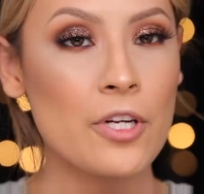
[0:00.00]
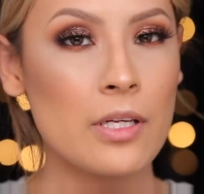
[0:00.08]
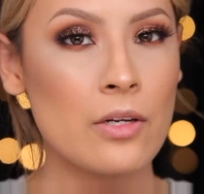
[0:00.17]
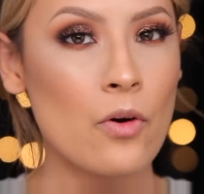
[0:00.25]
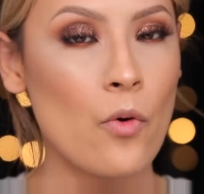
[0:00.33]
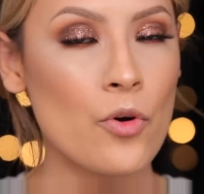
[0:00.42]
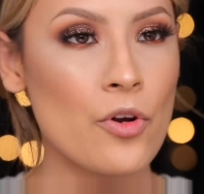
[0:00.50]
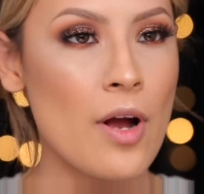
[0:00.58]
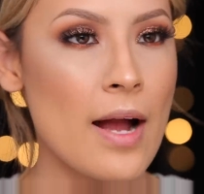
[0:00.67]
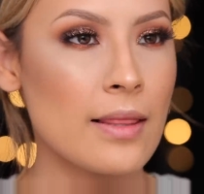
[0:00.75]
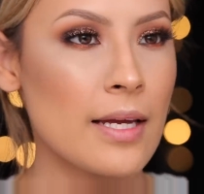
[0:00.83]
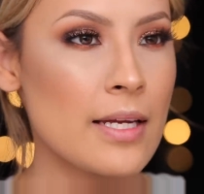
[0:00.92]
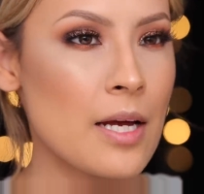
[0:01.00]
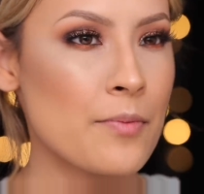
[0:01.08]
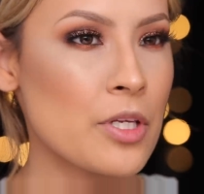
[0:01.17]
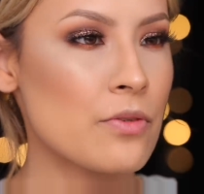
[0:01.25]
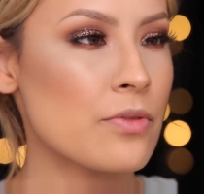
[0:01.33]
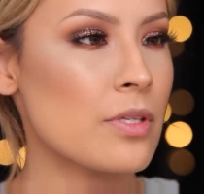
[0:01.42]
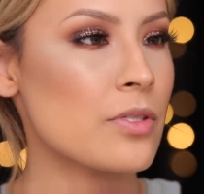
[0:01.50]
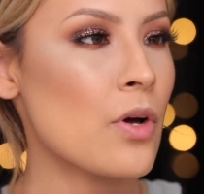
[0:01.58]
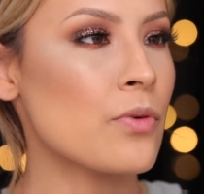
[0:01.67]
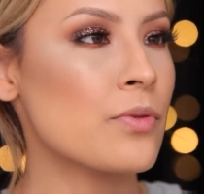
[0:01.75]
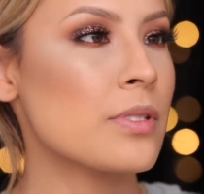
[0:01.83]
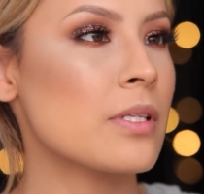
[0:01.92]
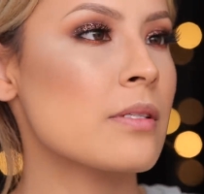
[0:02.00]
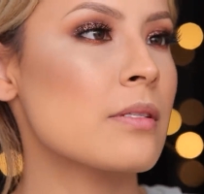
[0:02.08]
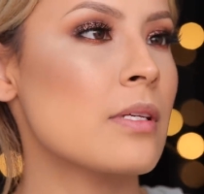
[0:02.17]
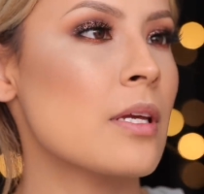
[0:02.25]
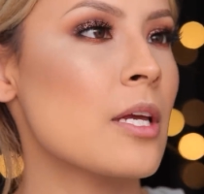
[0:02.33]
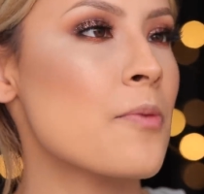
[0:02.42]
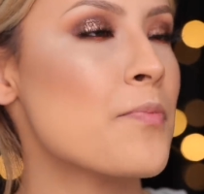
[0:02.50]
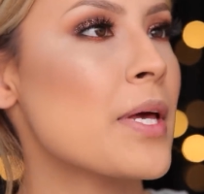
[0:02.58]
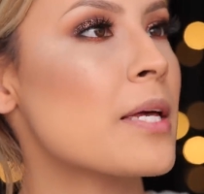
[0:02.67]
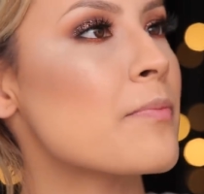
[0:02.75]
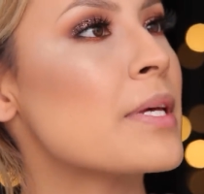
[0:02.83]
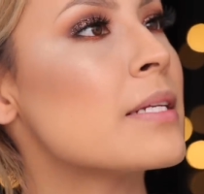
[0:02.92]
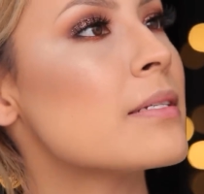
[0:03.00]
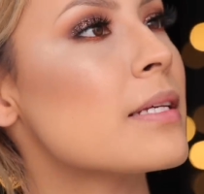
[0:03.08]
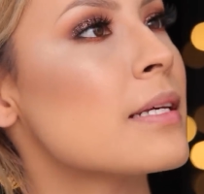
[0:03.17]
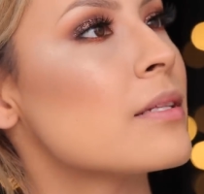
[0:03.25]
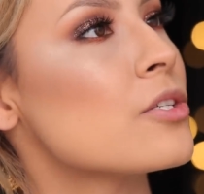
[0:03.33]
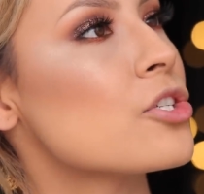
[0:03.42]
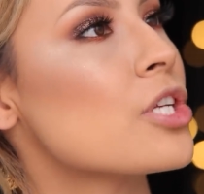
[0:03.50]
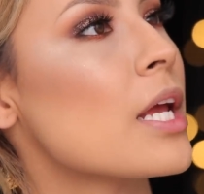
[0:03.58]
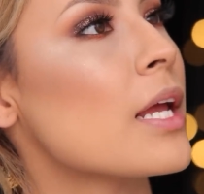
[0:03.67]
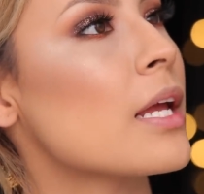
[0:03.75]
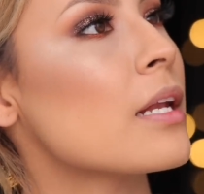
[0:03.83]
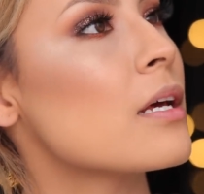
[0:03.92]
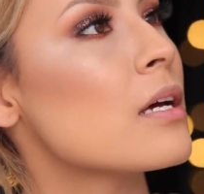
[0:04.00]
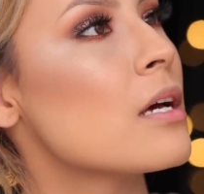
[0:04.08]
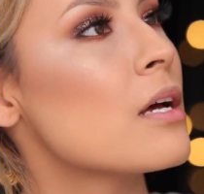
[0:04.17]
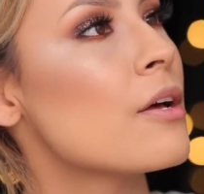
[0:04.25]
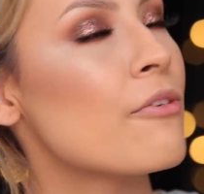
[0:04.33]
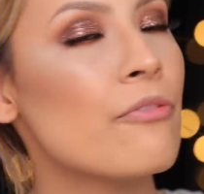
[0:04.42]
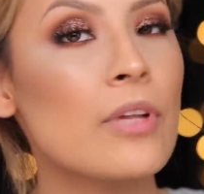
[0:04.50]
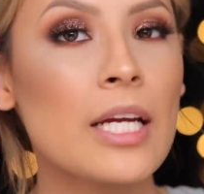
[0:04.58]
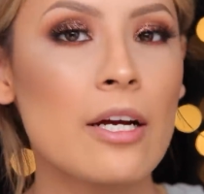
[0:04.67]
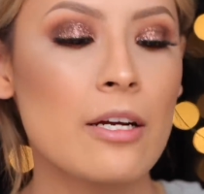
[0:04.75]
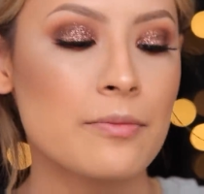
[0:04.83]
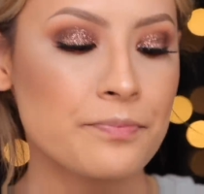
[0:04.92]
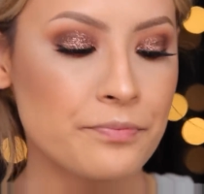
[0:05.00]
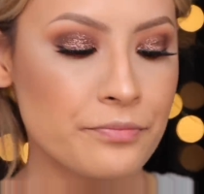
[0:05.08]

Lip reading: For an inner corner highlight, I'm gonna use this OCC pigment in the shade Flicker.